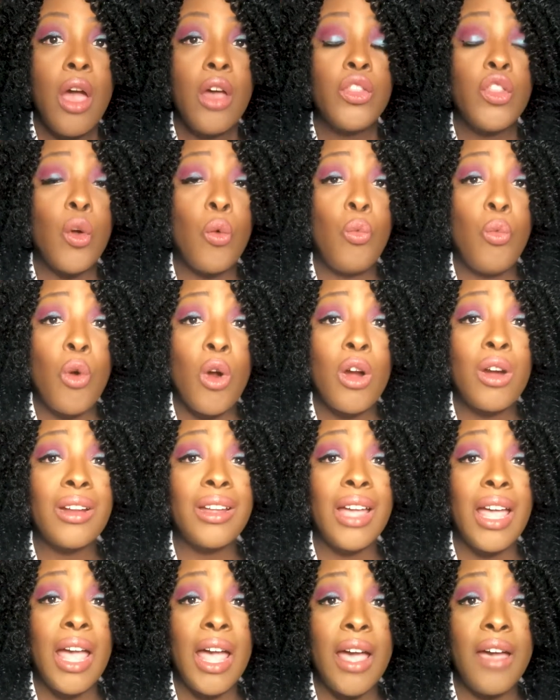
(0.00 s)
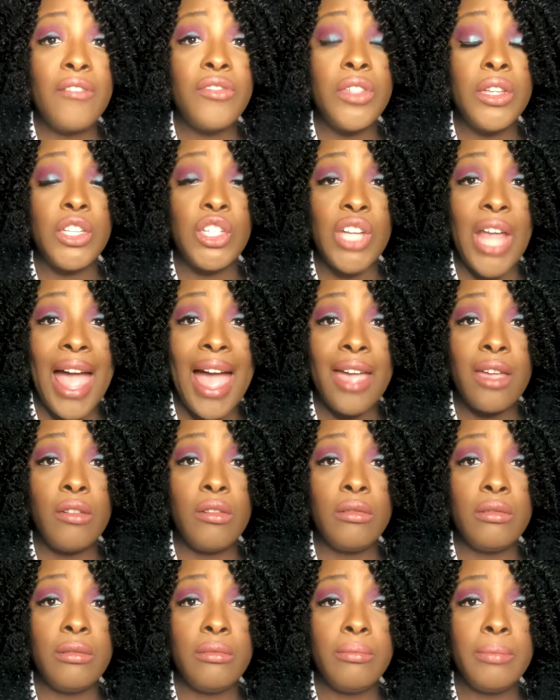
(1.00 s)
The work of the
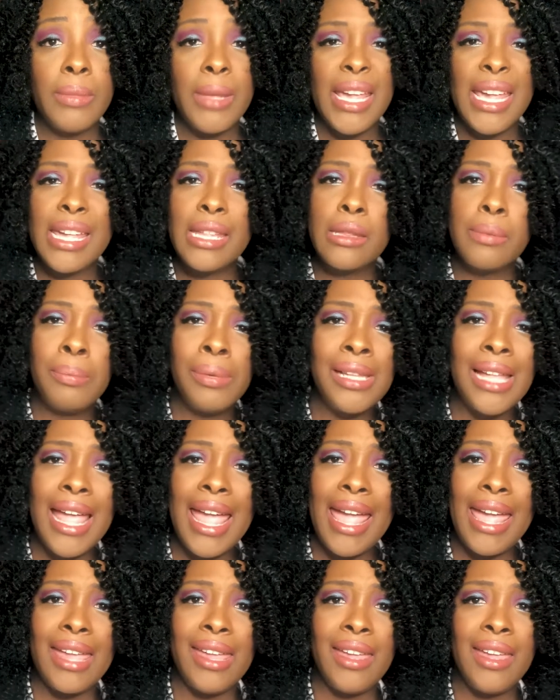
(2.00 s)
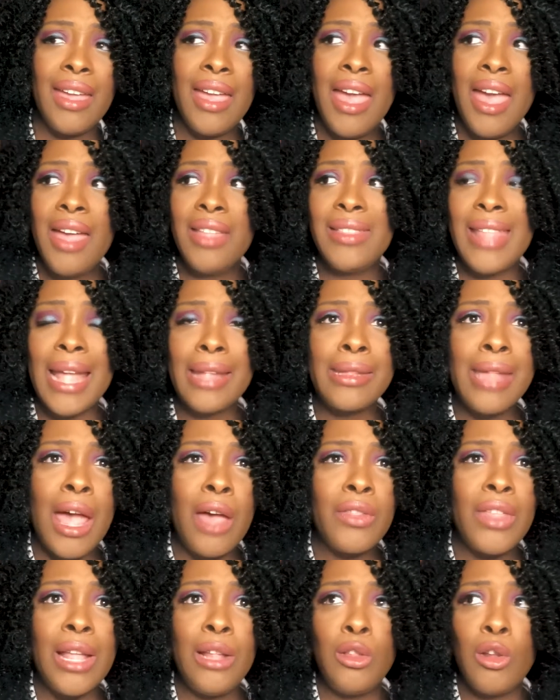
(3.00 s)
child is play. That's how
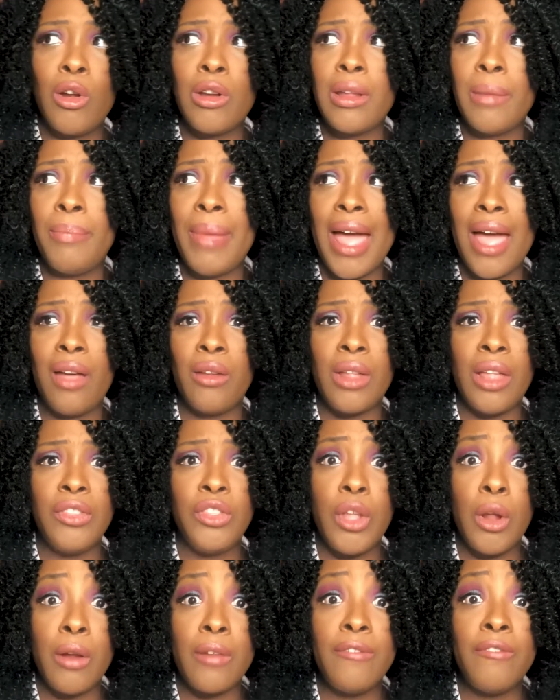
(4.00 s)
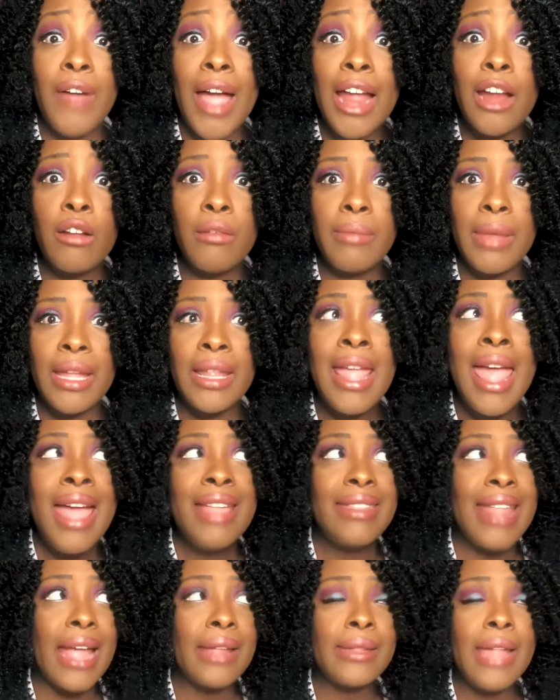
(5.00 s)
they learn about their environment.
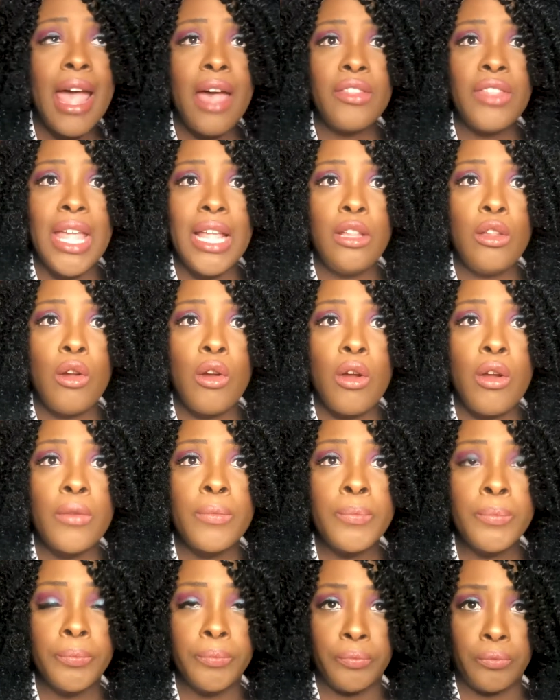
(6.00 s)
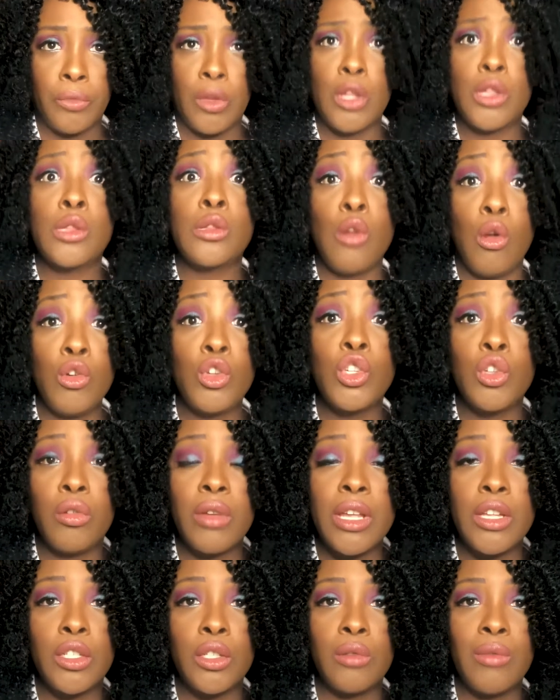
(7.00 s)
That's how they learn social
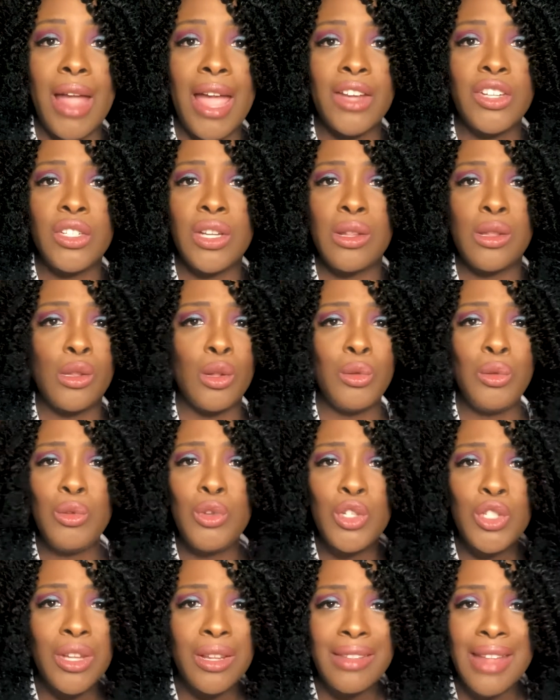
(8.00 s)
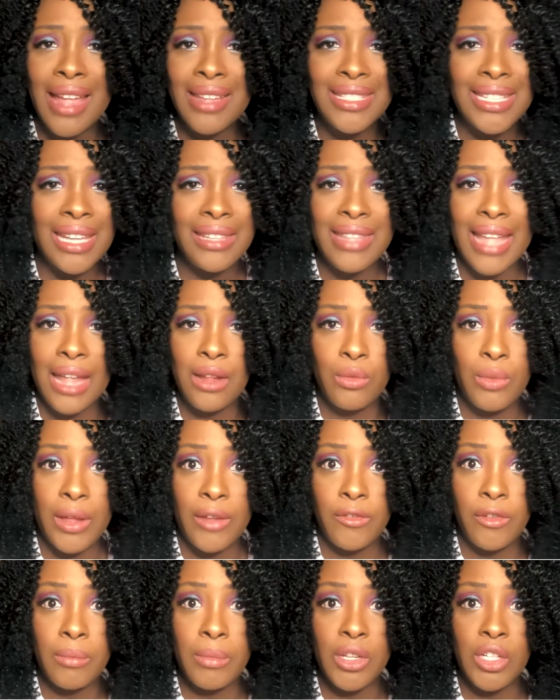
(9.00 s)
interaction. So you should not take that away
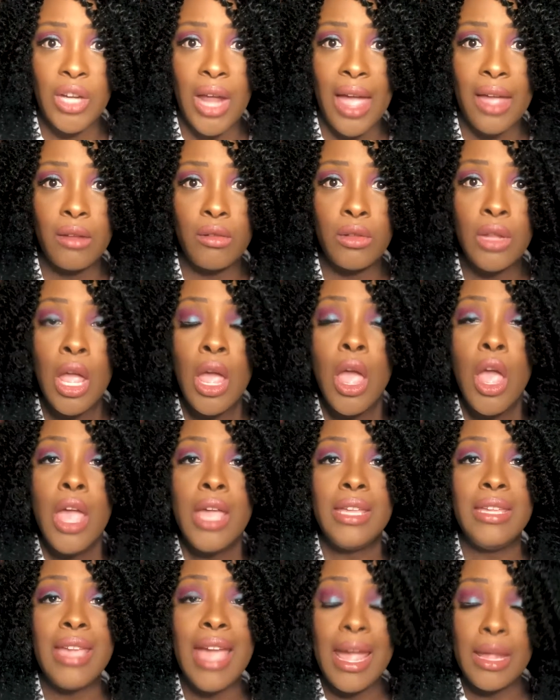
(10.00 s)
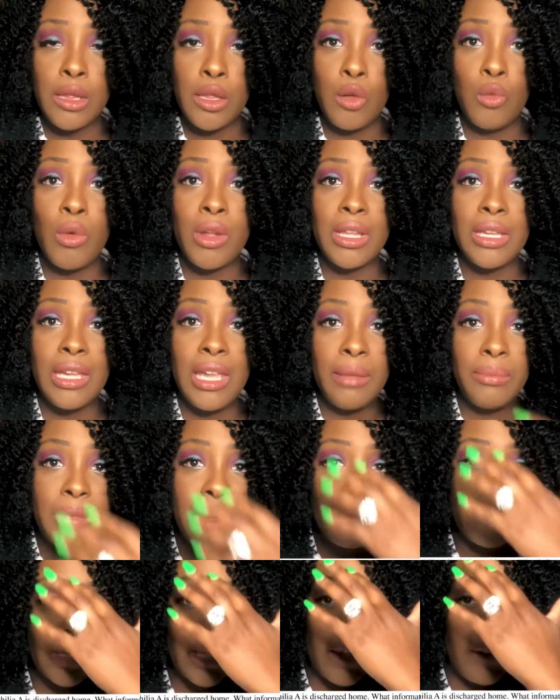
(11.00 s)
from a child. Yes, you want to keep
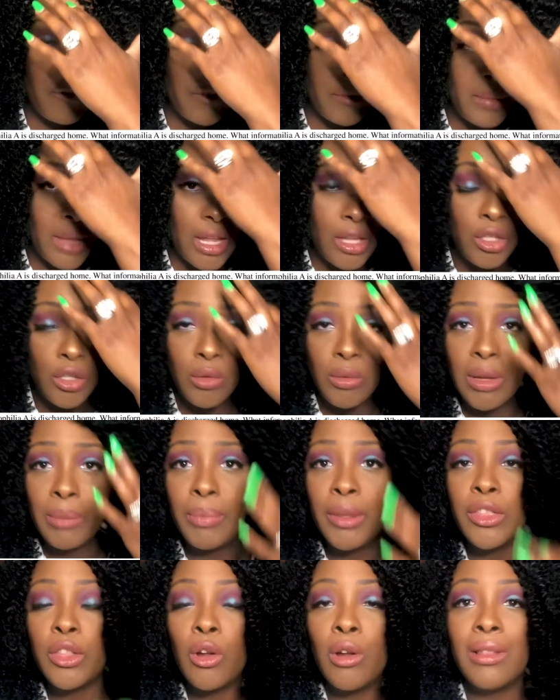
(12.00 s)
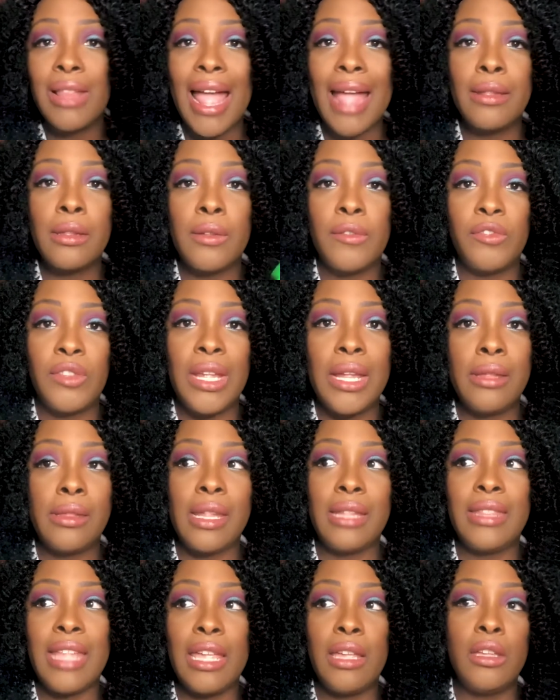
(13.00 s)
them safe from injury, but there are lots of things
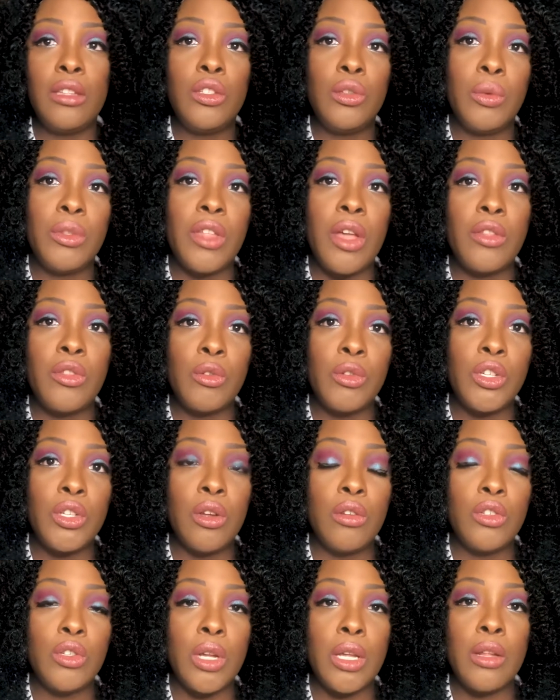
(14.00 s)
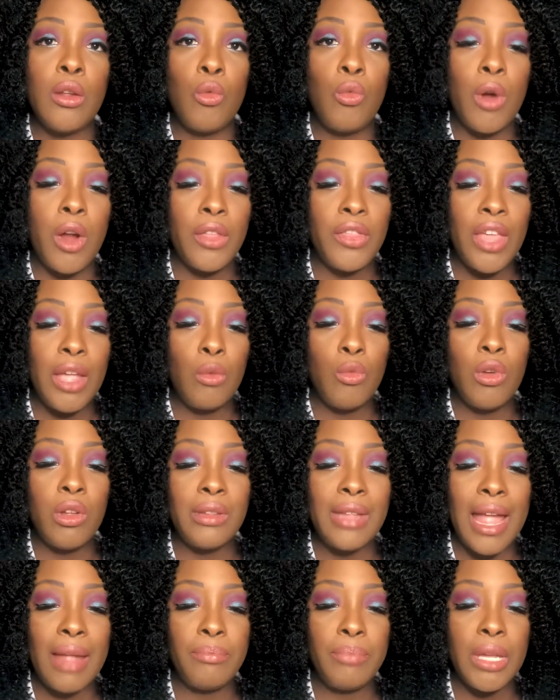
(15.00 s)
that they can do with other children where they will
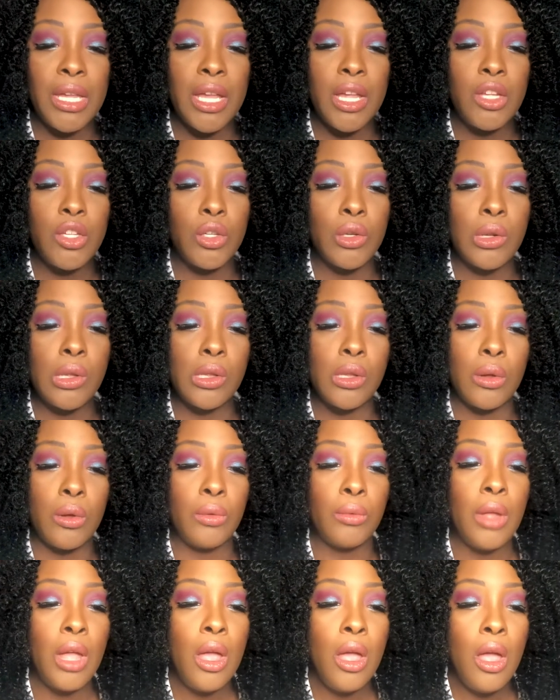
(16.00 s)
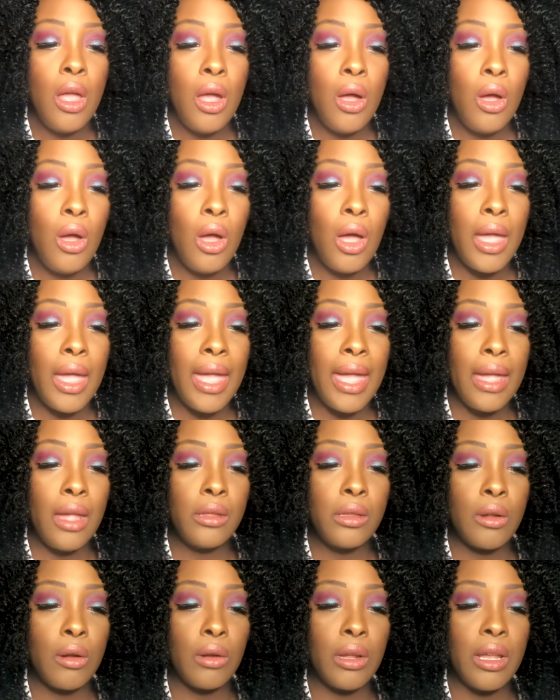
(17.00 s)
not be injured. So
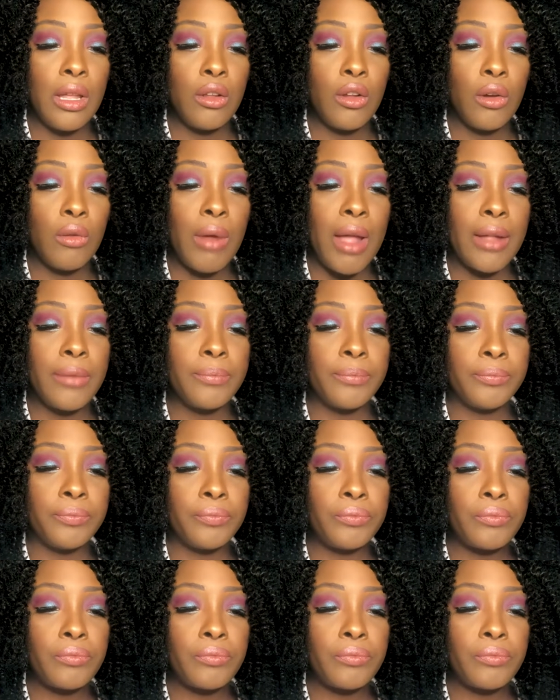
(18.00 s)
age incorrect.